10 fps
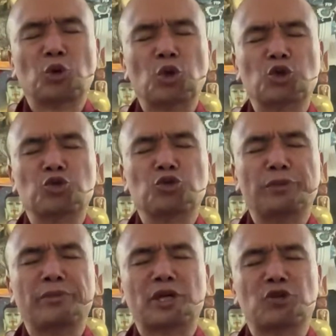although you
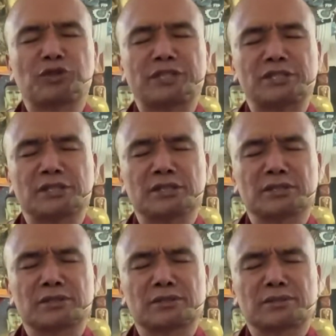mimic your
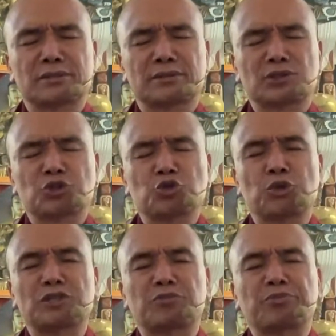teachers,
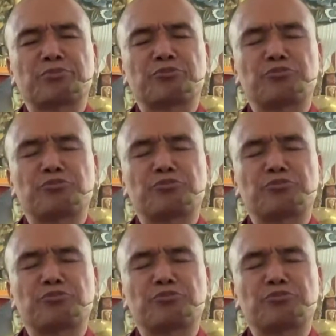which